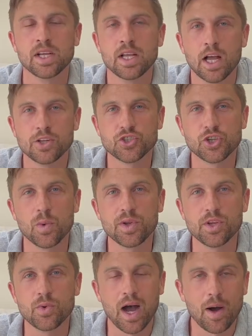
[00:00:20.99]
and showing
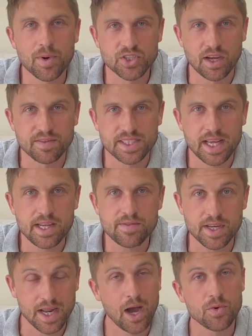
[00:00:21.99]
you how much I've
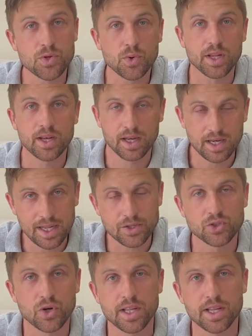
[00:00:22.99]
saved and how you can
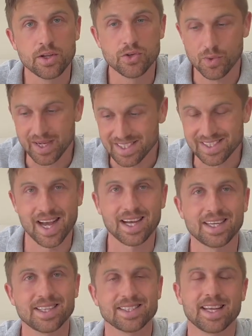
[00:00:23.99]
literally do
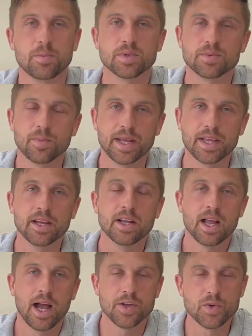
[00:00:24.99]
exactly the same as me
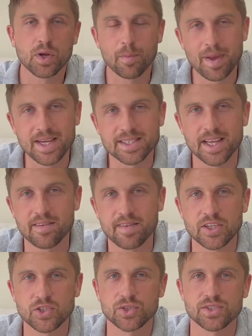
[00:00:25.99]
and you can make
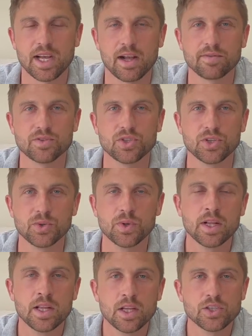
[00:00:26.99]
savings yourself too.
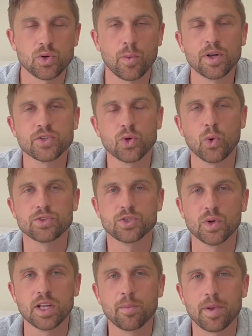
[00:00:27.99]
So I want to talk
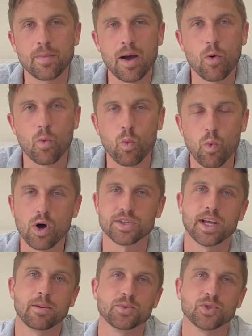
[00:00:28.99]
to you a little bit about
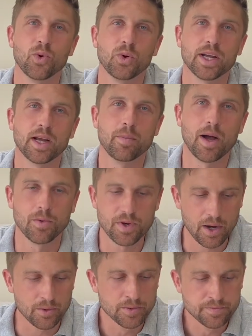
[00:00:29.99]
what I'm talking about. Now,